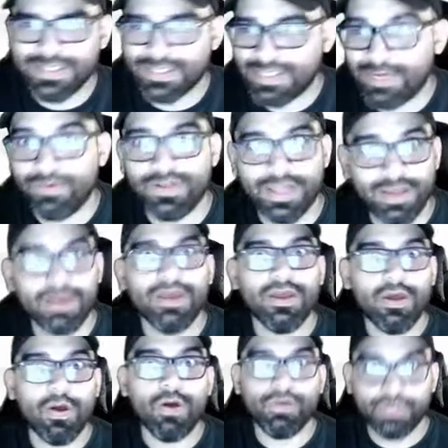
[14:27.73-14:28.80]
And they were like,
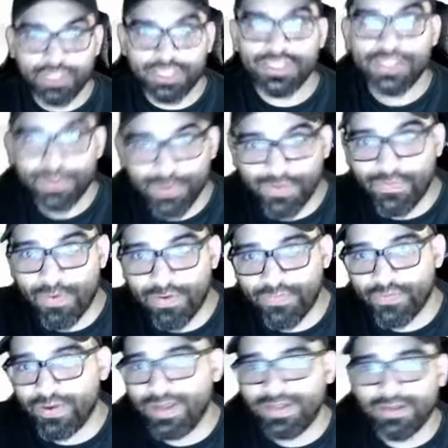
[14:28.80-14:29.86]
oh, Jesus would vote for
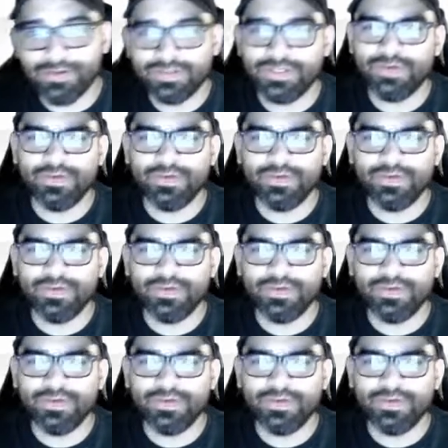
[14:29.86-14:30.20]
Hitler too.